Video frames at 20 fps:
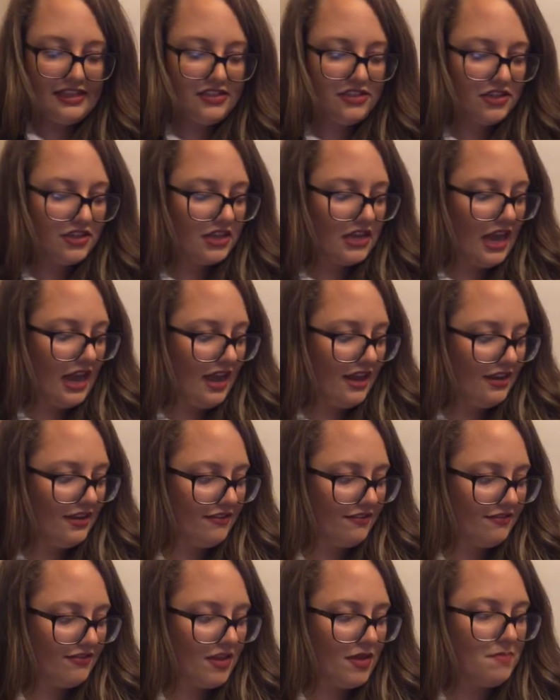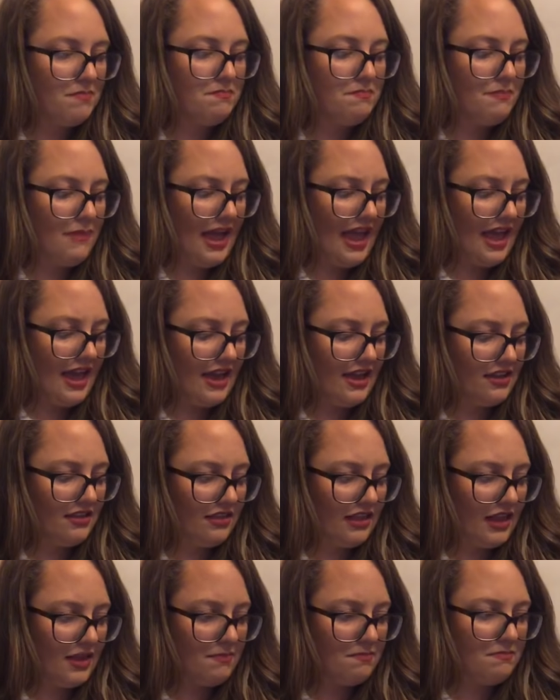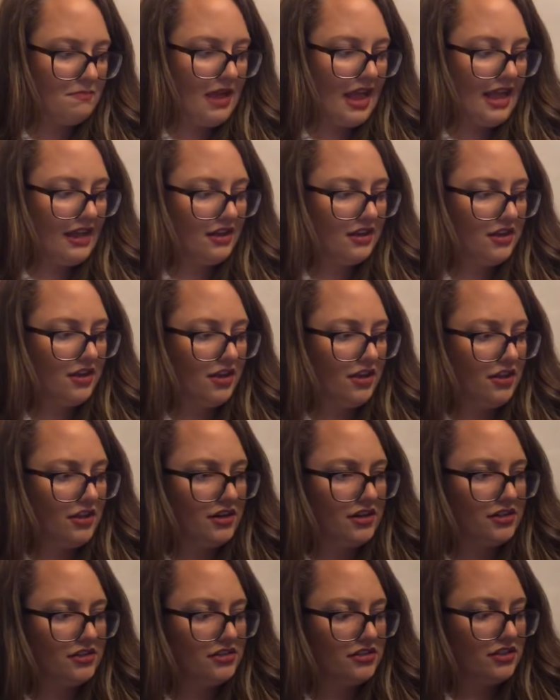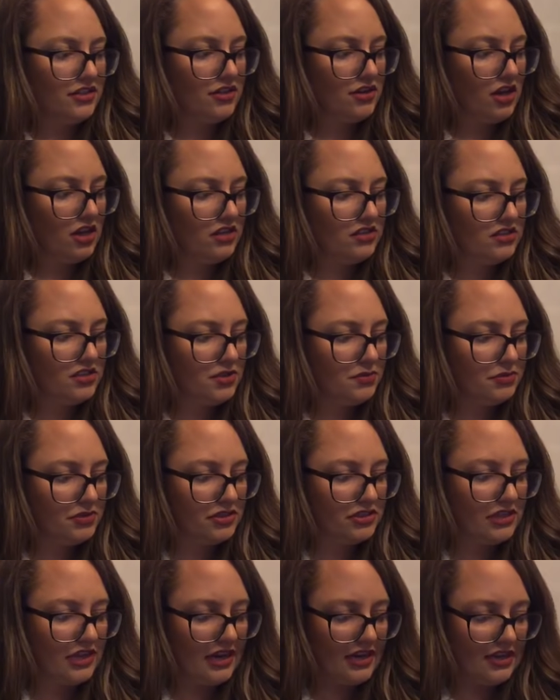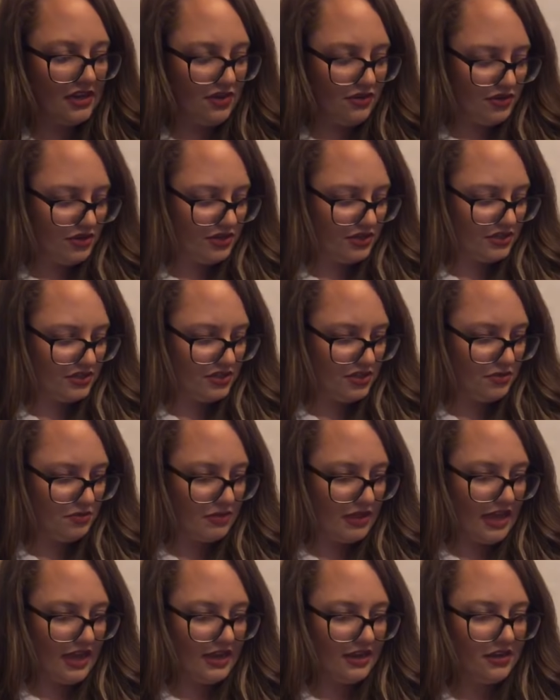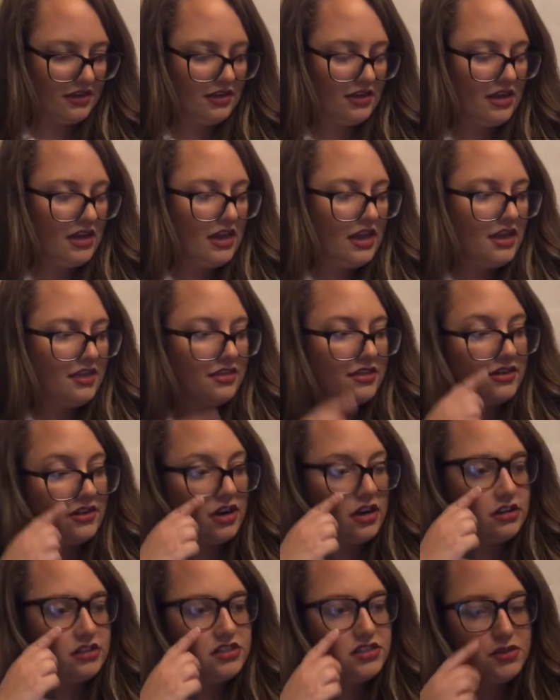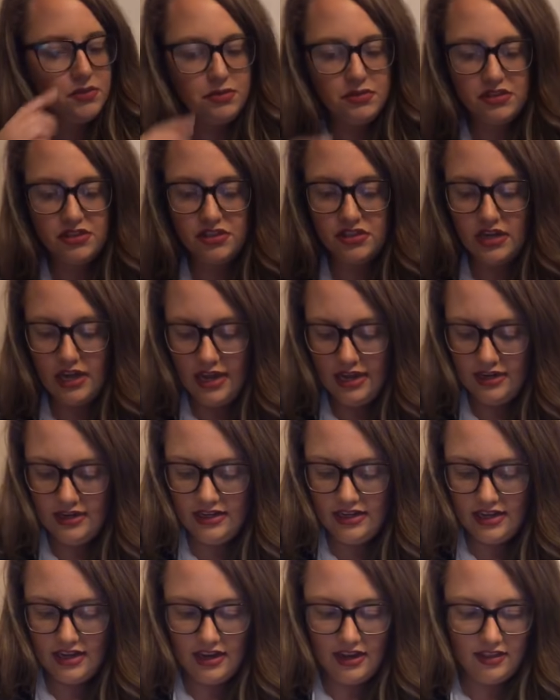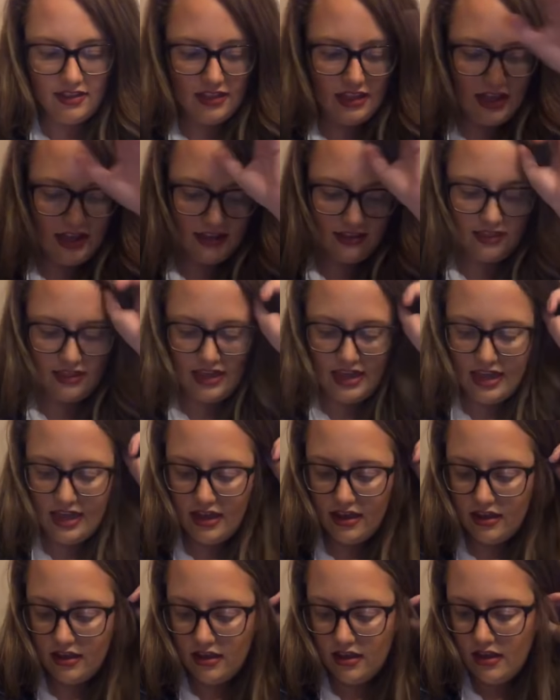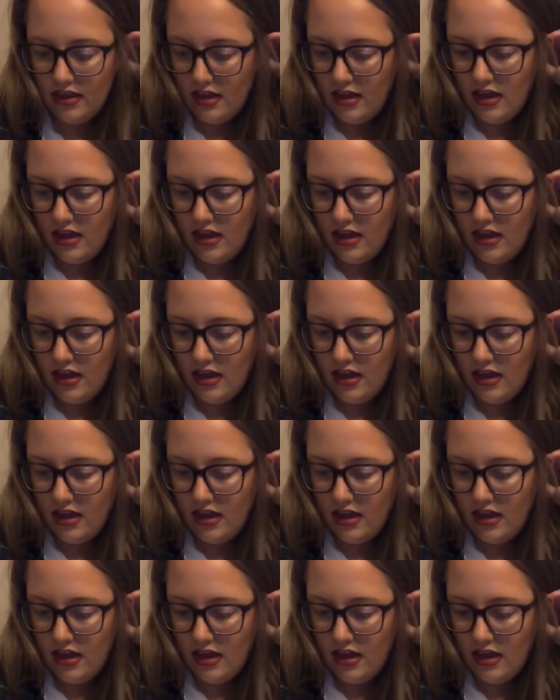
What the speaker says: these are kind of matte, like matte colors. They're not super shiny. Oh, you get two black. They're not super shiny, and I like that.